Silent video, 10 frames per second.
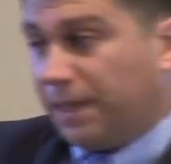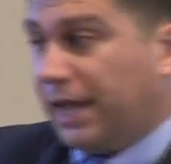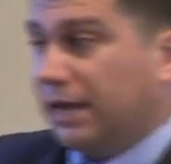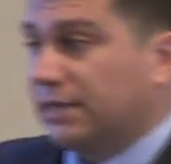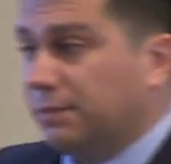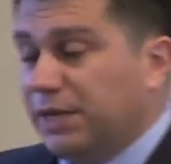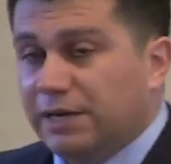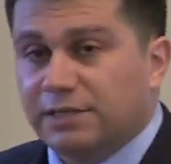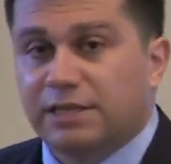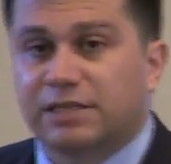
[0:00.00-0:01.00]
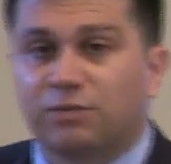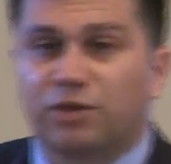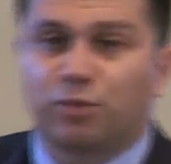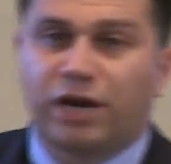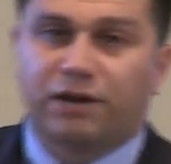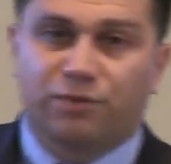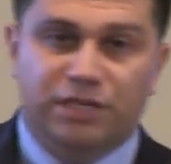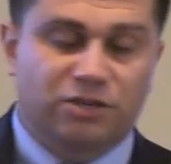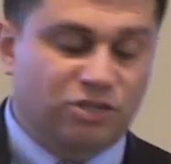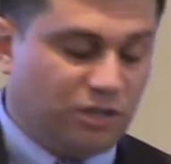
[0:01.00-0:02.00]
And to be consistent with prior
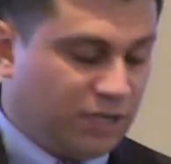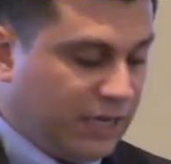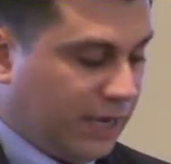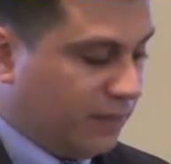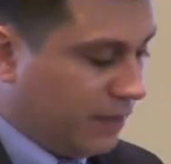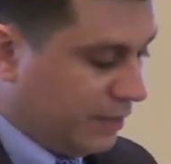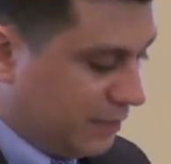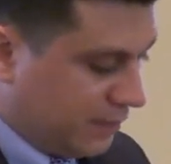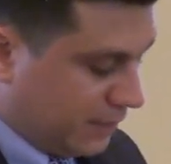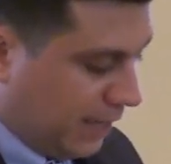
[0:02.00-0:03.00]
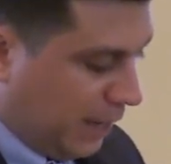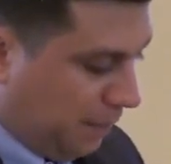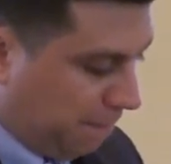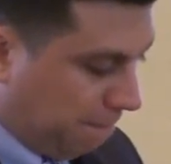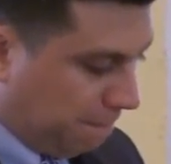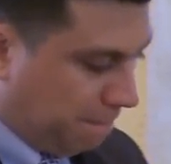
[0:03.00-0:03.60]
research looking at this um,